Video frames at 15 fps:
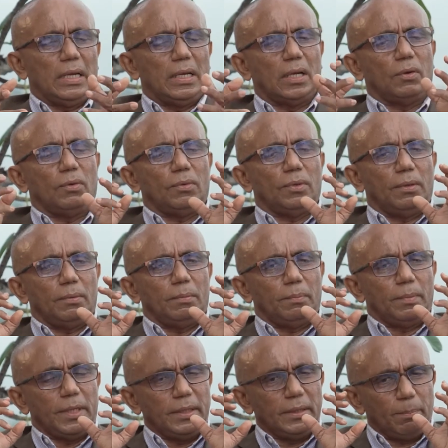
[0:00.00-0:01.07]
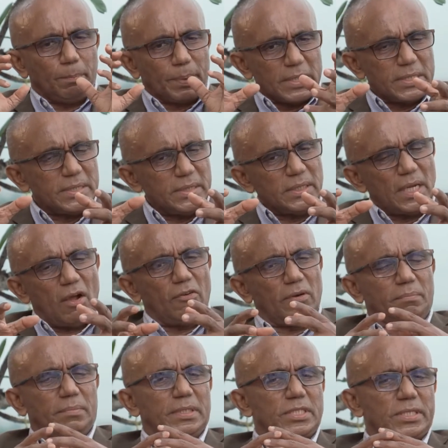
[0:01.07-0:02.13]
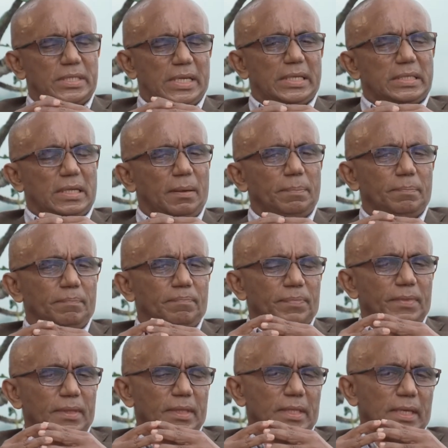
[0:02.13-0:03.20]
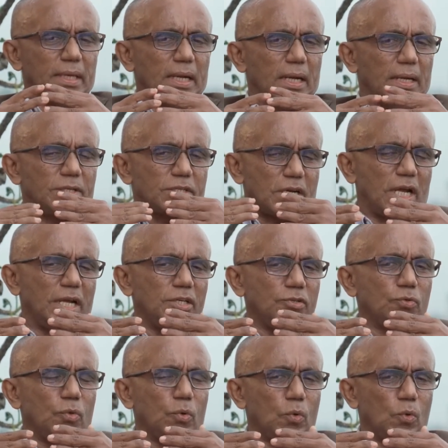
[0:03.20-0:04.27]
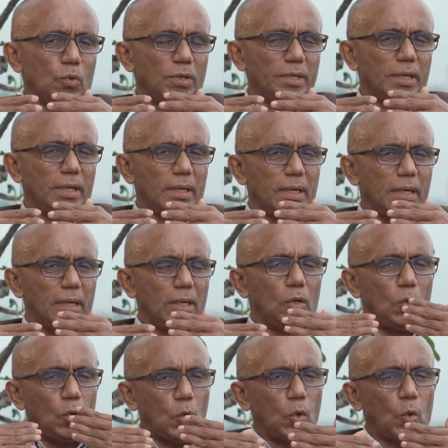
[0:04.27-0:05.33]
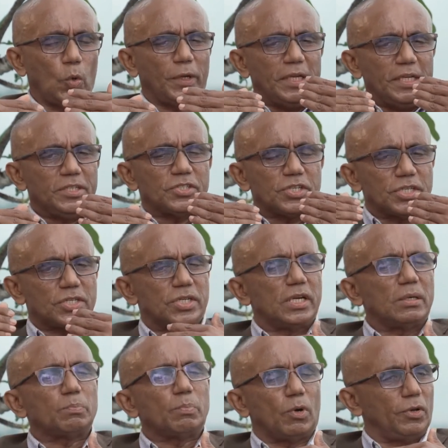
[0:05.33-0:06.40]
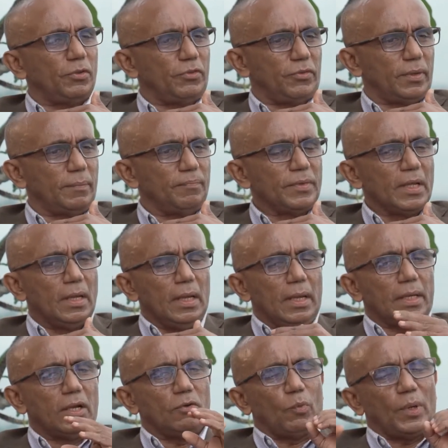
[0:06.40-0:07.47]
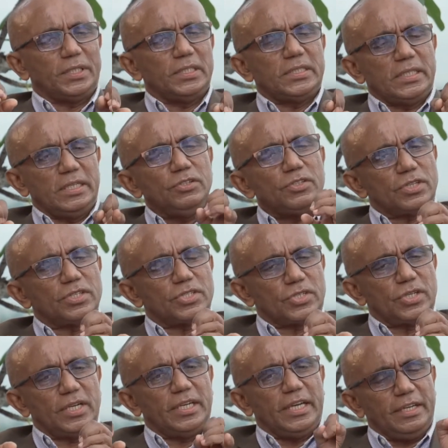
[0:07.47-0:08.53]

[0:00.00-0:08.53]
Now in the present government setup, they are trying to hold a low interest rate policy. Now what is interest rate?